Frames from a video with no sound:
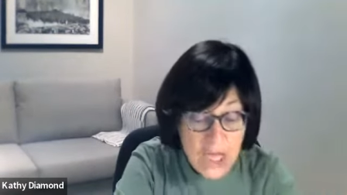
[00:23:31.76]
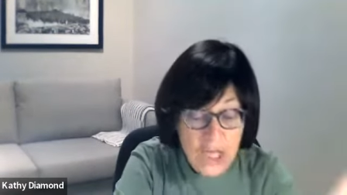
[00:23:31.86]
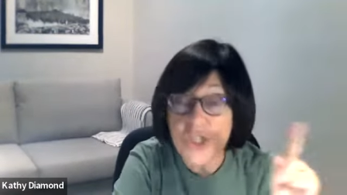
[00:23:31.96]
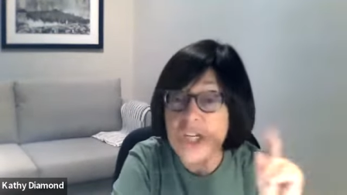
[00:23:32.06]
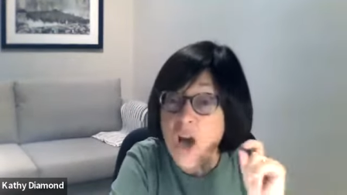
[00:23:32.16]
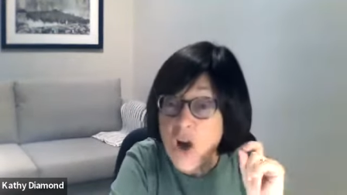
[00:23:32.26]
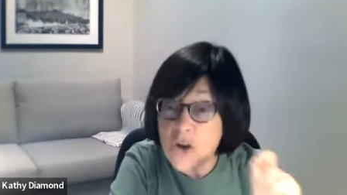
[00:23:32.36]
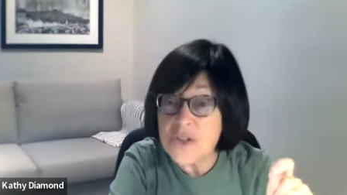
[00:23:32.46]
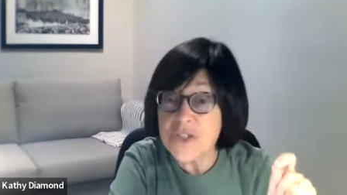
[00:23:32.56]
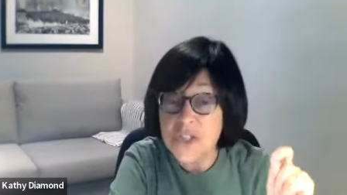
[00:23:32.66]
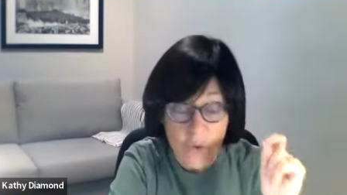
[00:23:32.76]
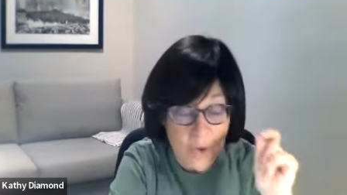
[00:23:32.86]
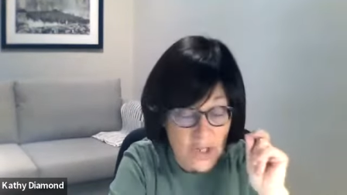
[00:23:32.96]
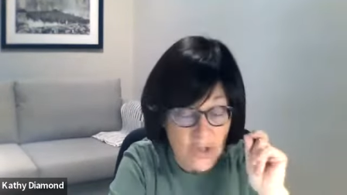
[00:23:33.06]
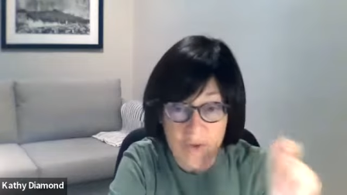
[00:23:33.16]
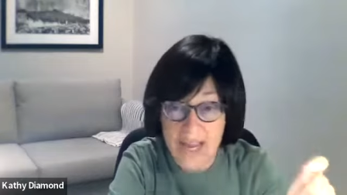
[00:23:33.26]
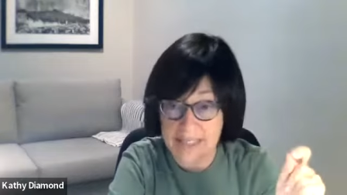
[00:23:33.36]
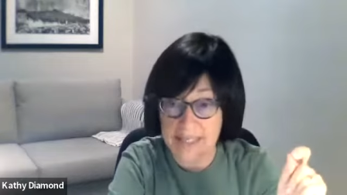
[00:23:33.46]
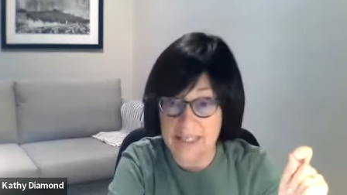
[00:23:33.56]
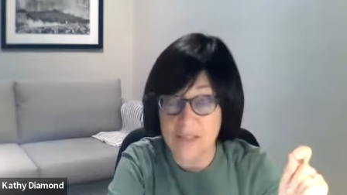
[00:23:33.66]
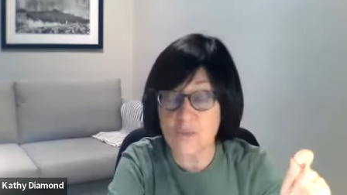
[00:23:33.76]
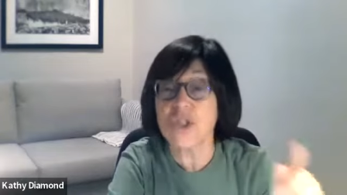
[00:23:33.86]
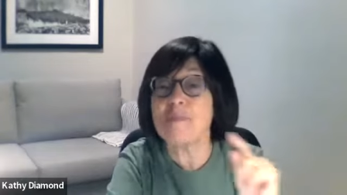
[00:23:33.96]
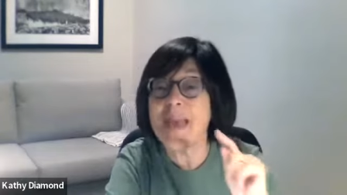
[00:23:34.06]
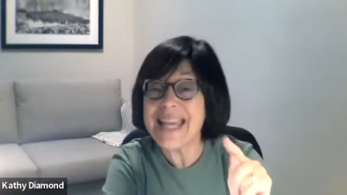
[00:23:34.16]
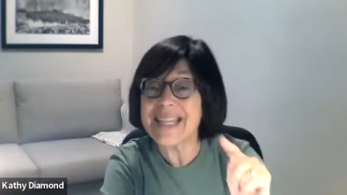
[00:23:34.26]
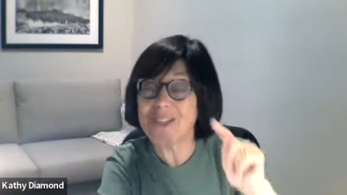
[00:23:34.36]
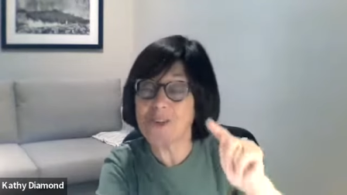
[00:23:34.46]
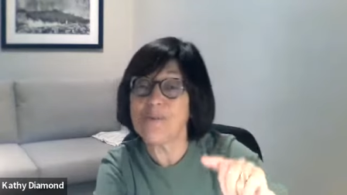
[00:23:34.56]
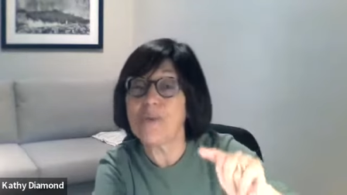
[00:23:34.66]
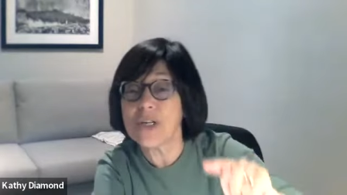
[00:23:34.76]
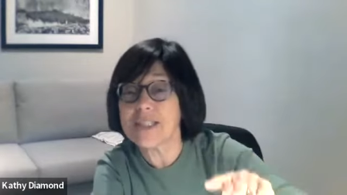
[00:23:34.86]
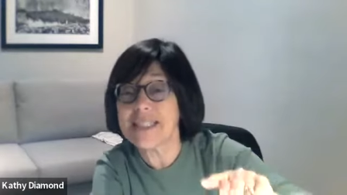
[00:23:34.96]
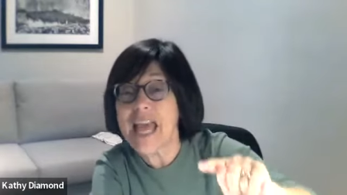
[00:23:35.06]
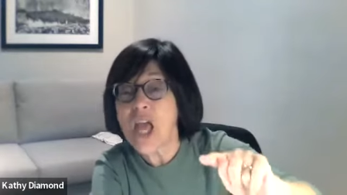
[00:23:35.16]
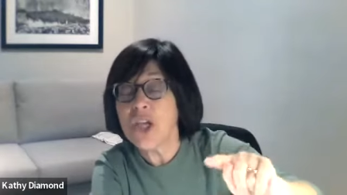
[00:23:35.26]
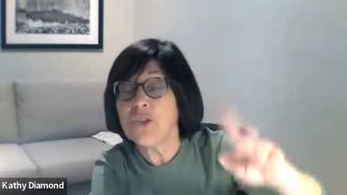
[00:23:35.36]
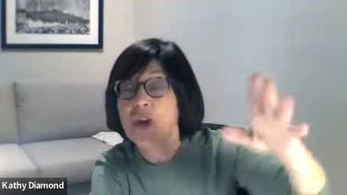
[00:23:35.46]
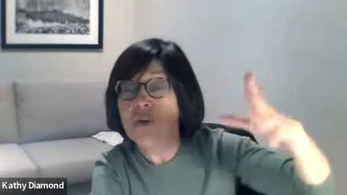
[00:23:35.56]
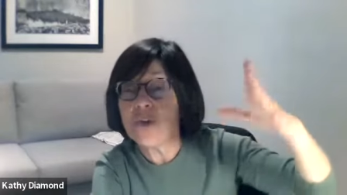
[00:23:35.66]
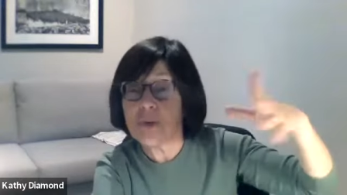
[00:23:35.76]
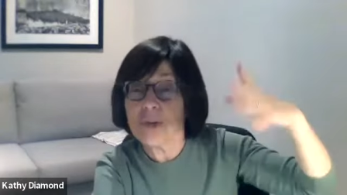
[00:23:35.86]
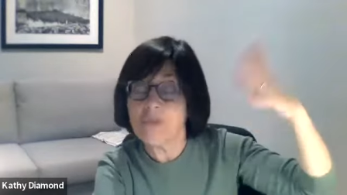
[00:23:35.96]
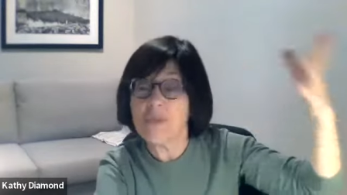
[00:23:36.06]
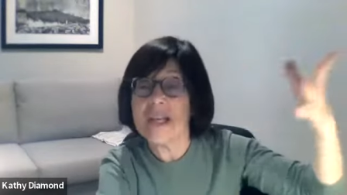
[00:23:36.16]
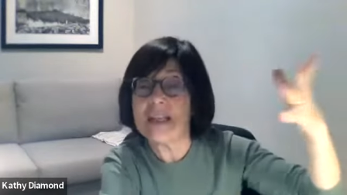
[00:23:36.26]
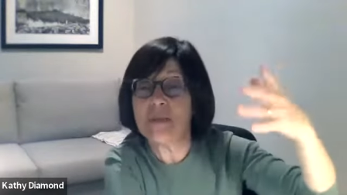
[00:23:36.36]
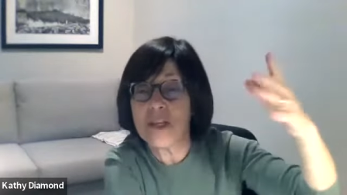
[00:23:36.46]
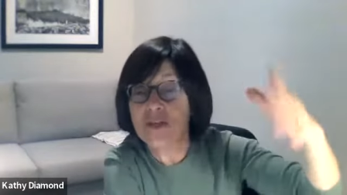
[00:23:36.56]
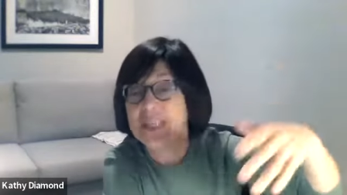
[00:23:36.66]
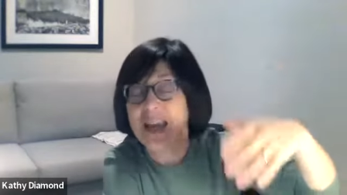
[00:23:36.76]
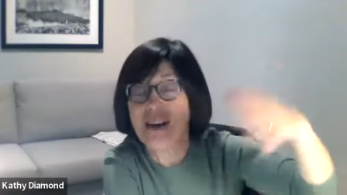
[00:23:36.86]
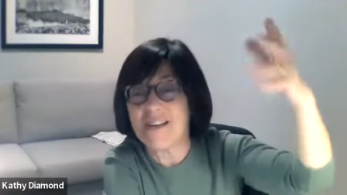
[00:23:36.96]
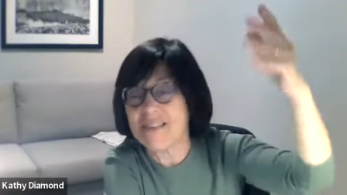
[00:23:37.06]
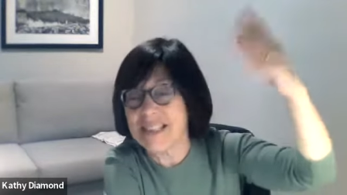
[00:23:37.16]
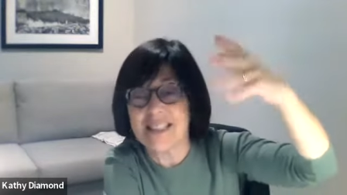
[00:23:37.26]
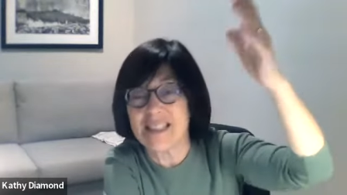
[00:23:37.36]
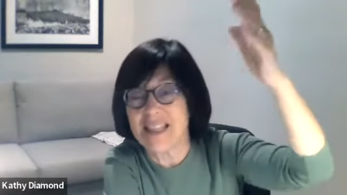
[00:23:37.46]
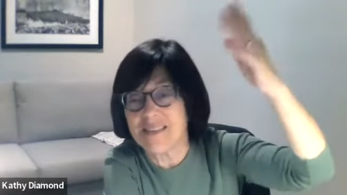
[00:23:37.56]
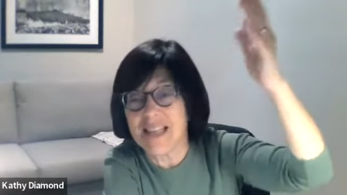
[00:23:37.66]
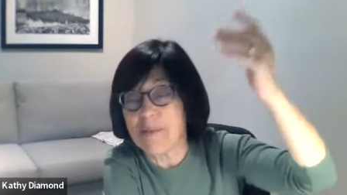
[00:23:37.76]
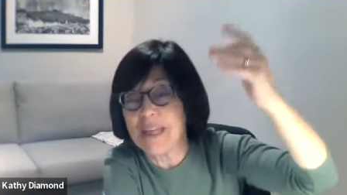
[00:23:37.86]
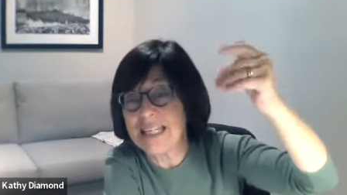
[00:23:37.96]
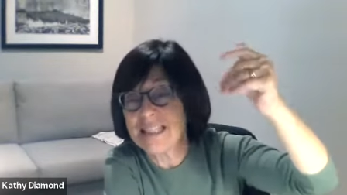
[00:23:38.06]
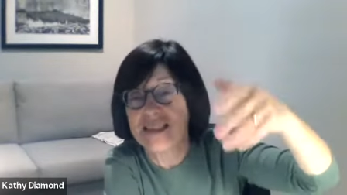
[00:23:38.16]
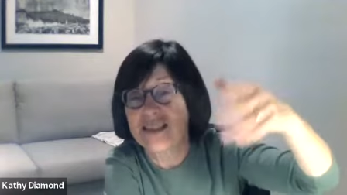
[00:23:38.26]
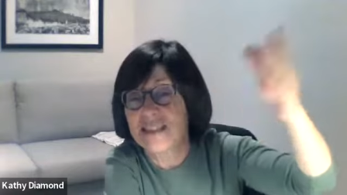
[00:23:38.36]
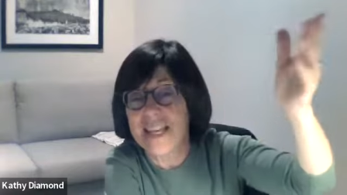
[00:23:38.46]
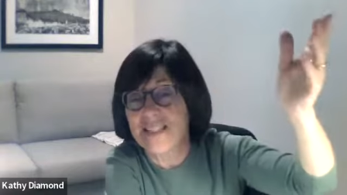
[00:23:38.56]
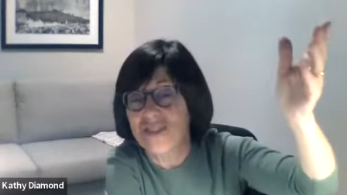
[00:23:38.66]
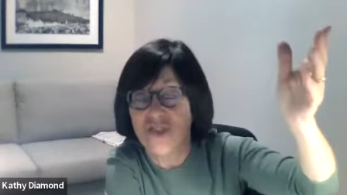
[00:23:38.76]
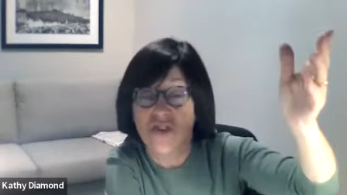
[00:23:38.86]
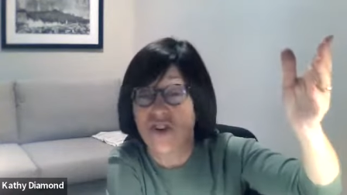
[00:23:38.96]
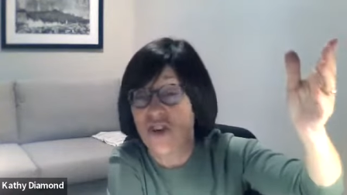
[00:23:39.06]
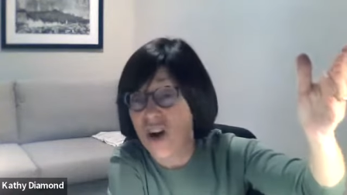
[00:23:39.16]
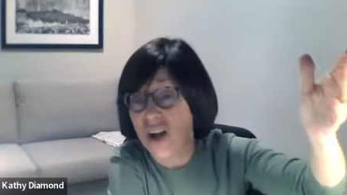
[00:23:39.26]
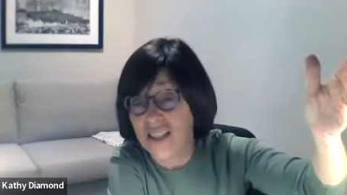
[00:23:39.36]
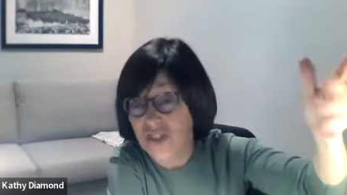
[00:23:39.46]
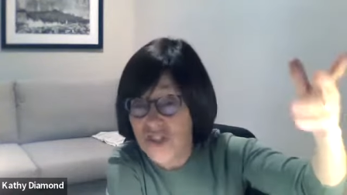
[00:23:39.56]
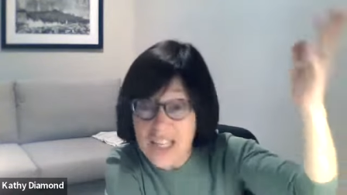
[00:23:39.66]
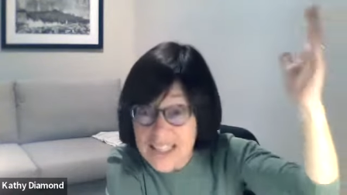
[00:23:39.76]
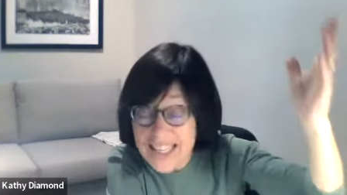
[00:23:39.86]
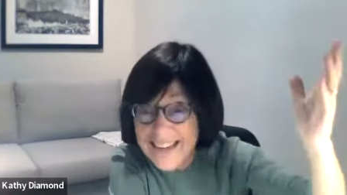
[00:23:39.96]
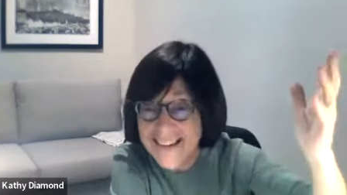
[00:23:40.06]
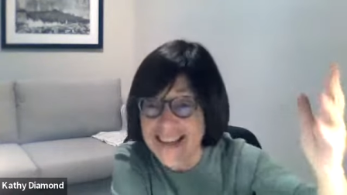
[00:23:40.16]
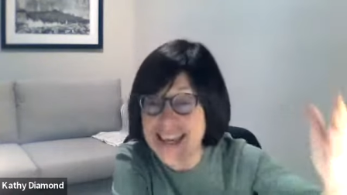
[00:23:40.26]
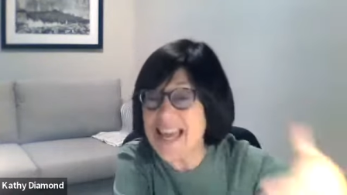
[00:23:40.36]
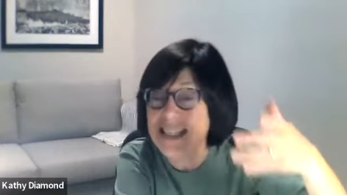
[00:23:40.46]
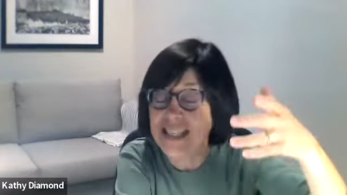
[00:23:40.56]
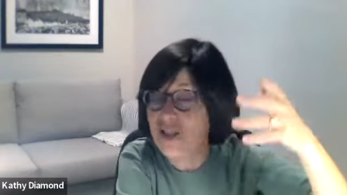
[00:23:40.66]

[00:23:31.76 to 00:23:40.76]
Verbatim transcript: She also addresses, which makes her books, you know, you can read them and you say, oh, this is like, I mean, it's, it's, you could call it chick lit, I guess.